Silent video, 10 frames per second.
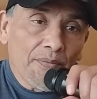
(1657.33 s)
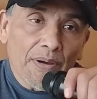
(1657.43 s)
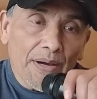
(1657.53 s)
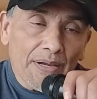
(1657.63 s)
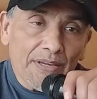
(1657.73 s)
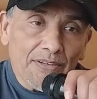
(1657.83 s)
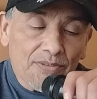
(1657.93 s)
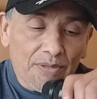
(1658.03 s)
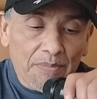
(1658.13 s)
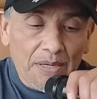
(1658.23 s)
I
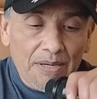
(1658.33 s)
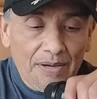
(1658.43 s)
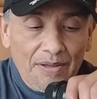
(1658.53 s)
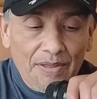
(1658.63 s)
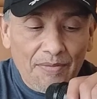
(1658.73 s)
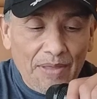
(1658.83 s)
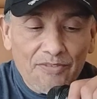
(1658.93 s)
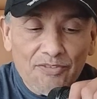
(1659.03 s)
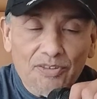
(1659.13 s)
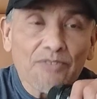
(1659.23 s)
guess
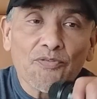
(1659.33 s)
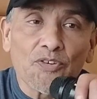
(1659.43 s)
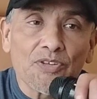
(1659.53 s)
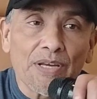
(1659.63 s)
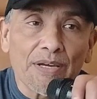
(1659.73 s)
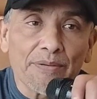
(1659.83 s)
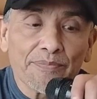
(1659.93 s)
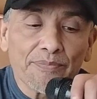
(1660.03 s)
that's it for today.